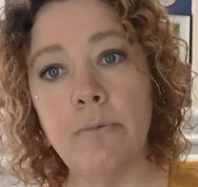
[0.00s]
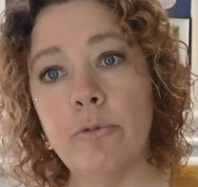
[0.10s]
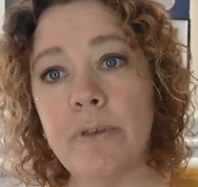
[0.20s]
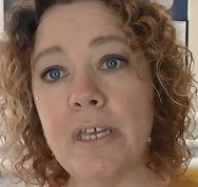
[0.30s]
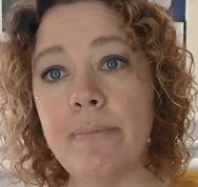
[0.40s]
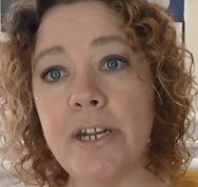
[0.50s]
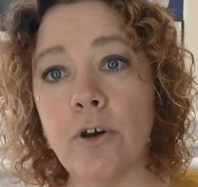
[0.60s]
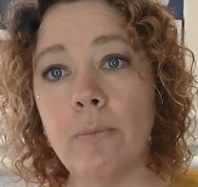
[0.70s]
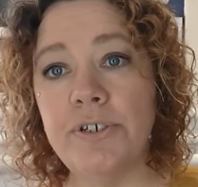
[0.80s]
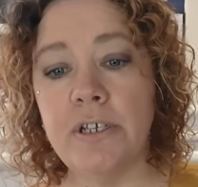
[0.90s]
would be a better
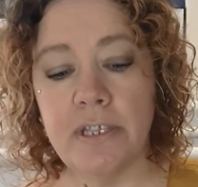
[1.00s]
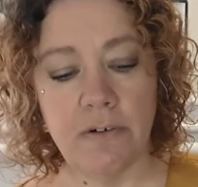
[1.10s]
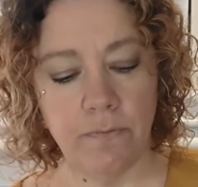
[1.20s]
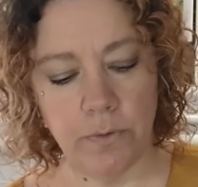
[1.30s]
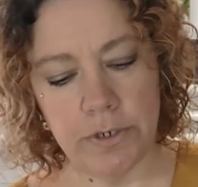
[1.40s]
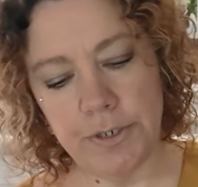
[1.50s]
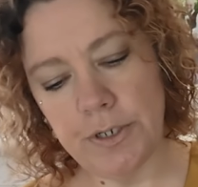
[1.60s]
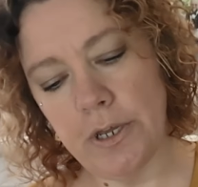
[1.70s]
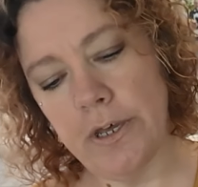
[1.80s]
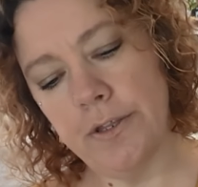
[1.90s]
option than for a
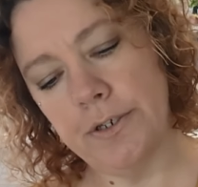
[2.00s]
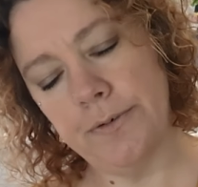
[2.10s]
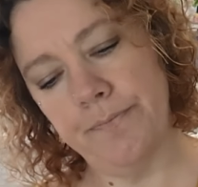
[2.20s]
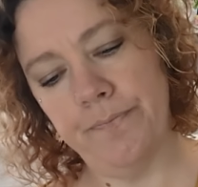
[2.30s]
skirt.